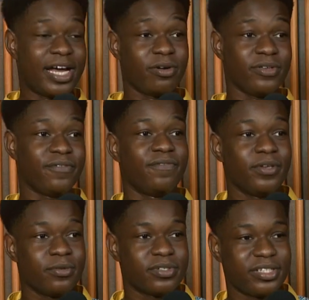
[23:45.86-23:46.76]
how he
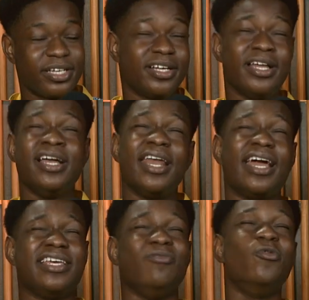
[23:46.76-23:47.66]
feels, girl.
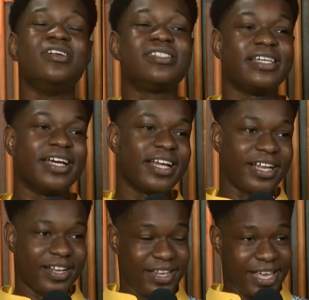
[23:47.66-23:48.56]
Like he wants her
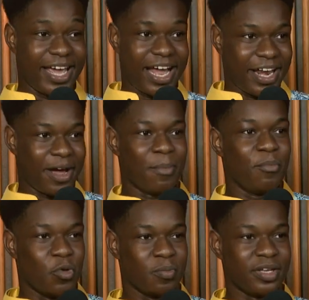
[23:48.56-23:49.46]
there at that
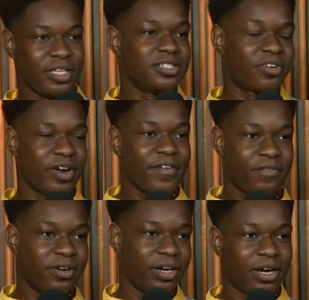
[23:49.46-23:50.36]
moment. He's craving
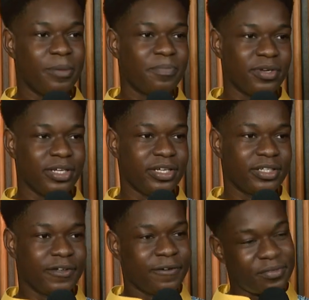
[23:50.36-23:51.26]
for her company,
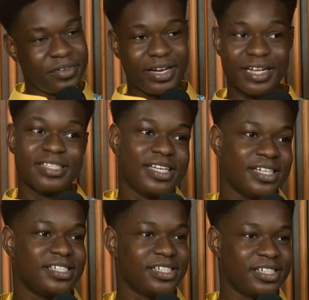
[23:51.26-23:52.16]
for her
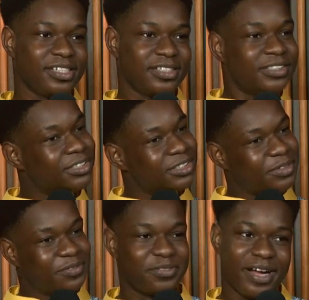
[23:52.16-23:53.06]
attention,
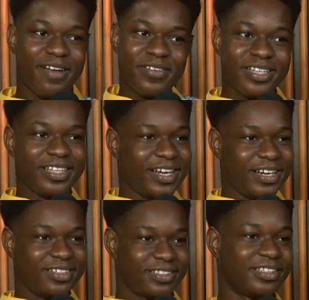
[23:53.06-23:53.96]
for everything